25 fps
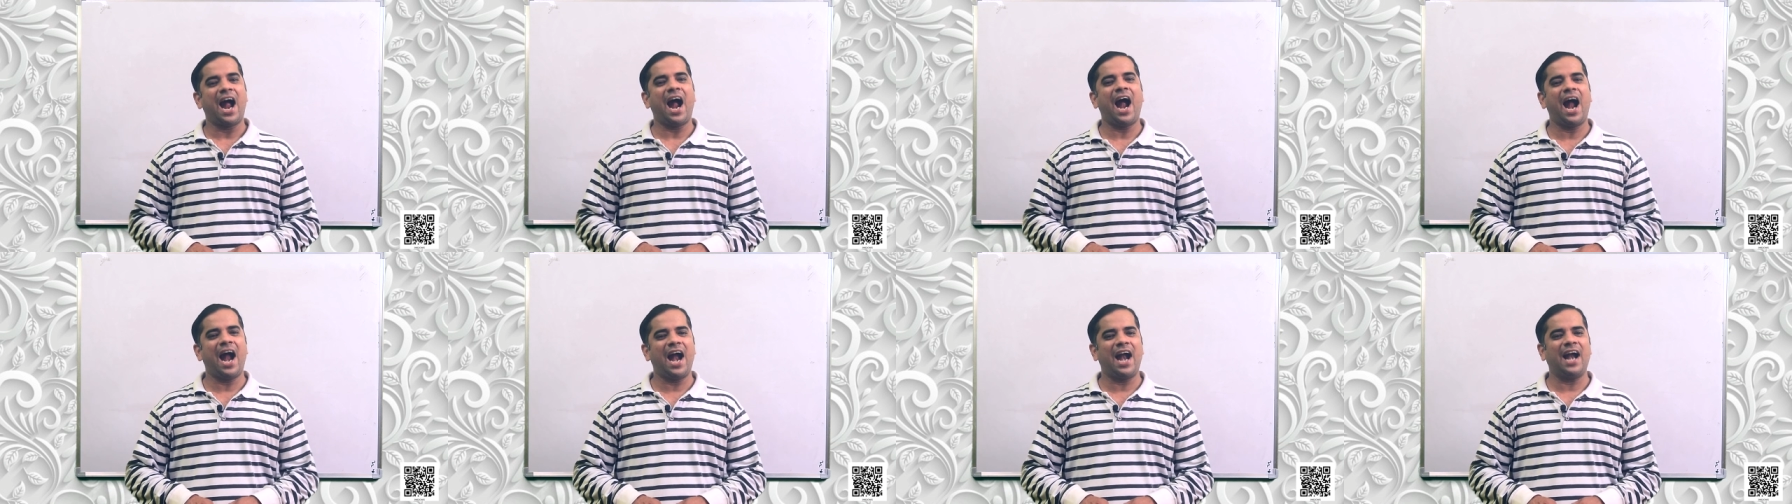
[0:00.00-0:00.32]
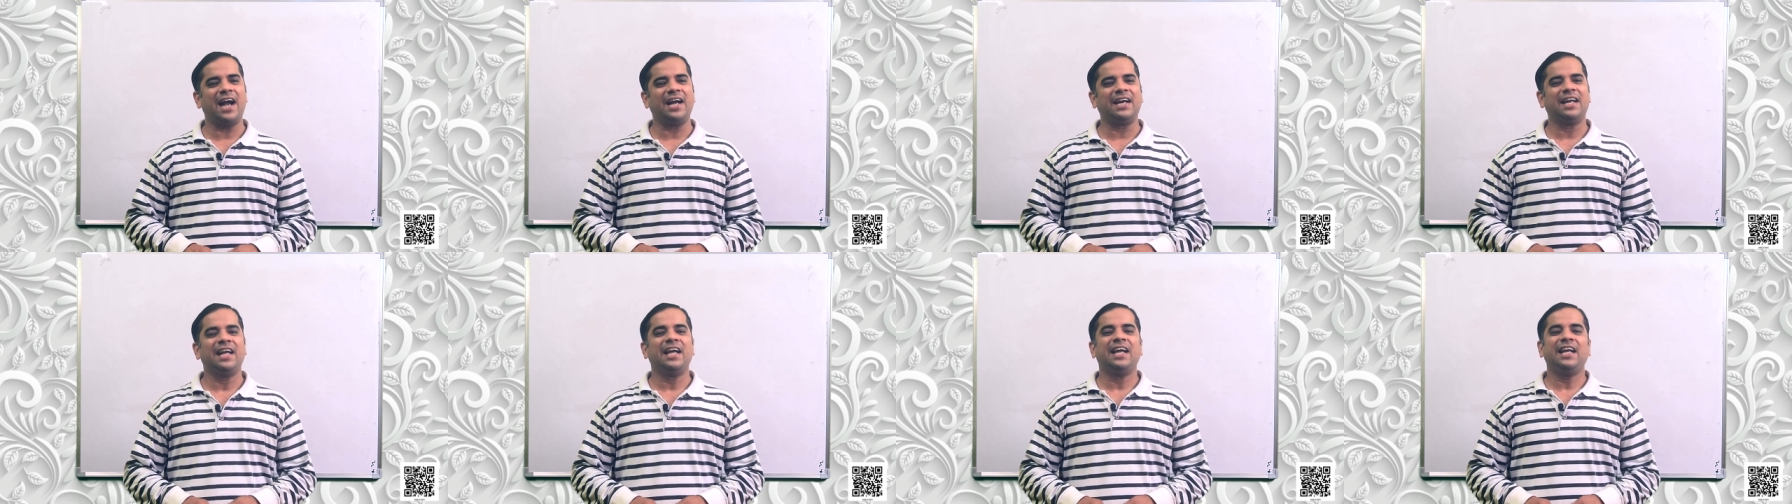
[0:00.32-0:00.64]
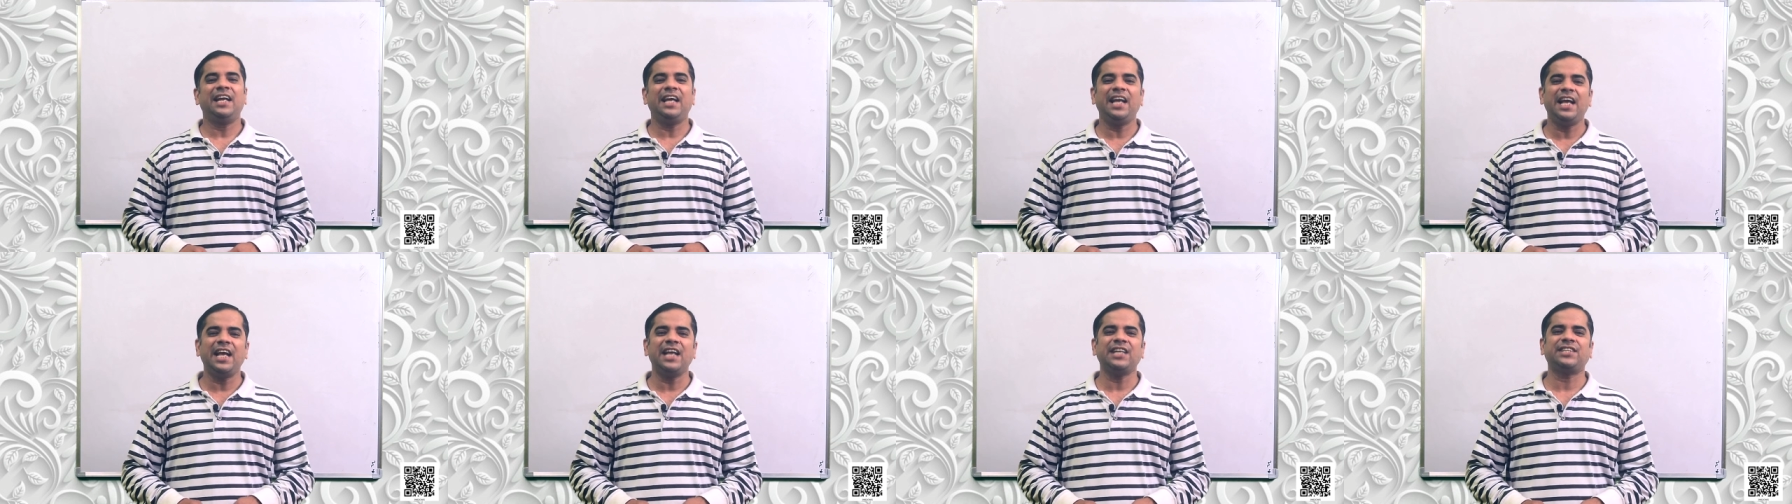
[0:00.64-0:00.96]
and
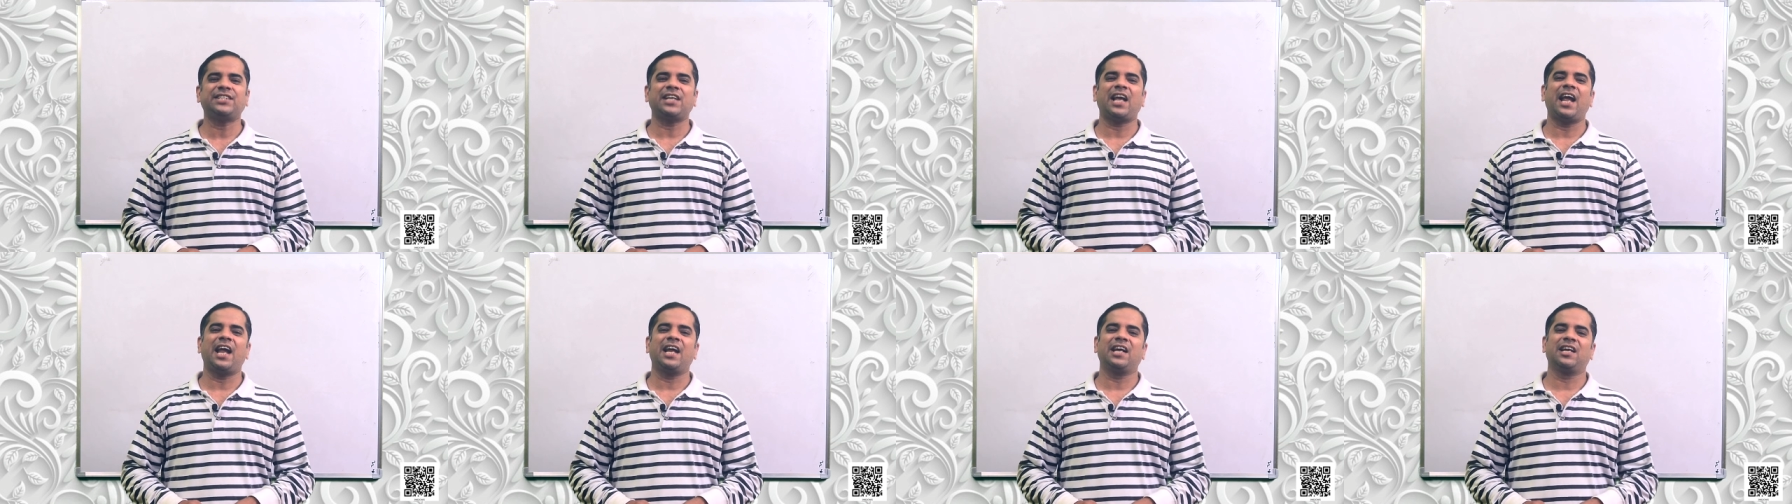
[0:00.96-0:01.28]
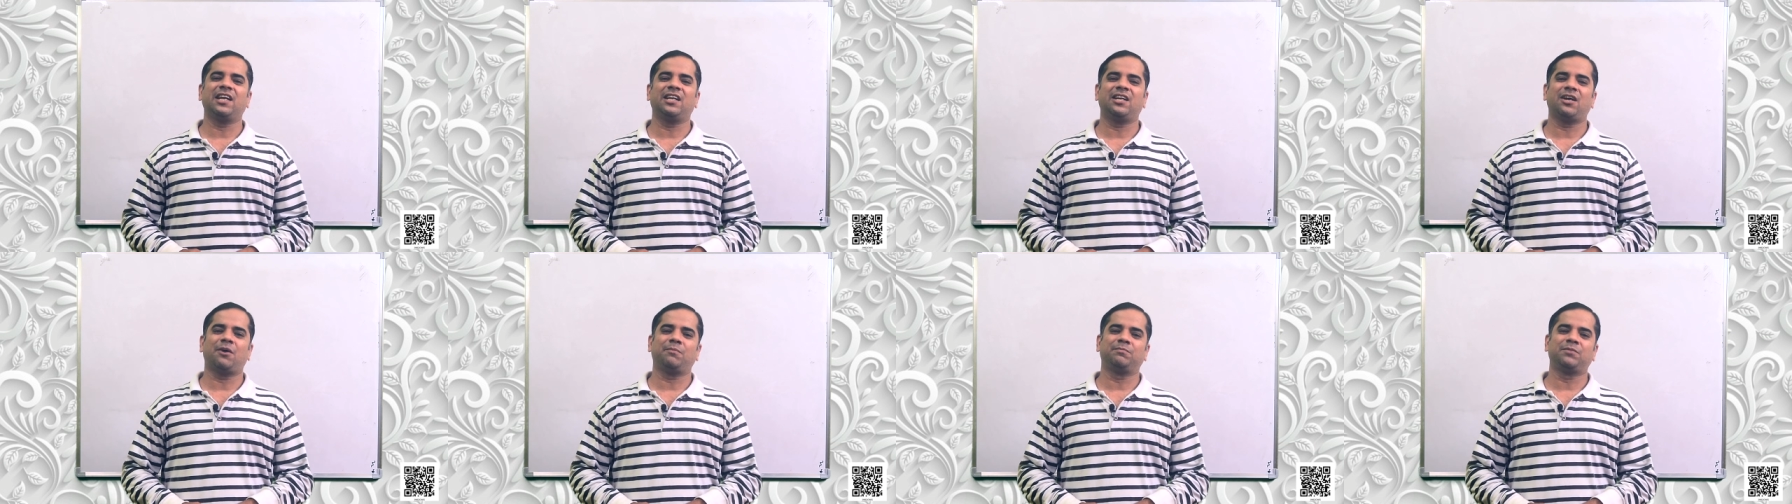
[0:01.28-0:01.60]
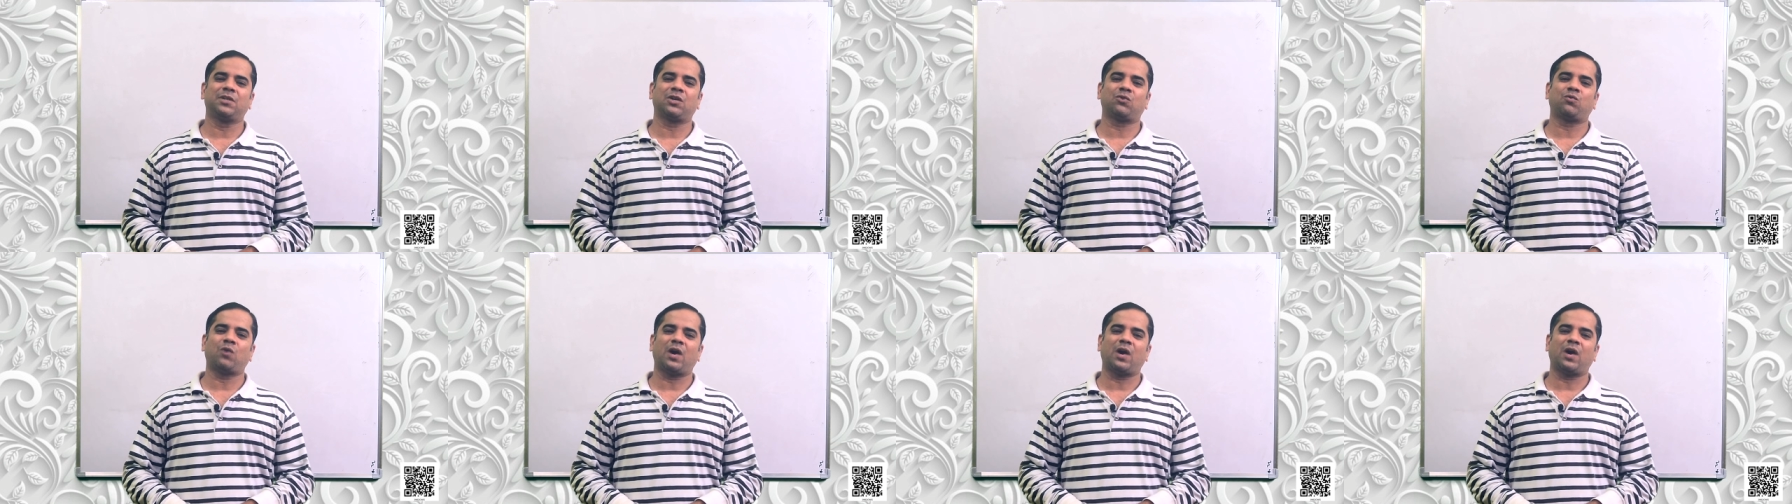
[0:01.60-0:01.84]
each angle of the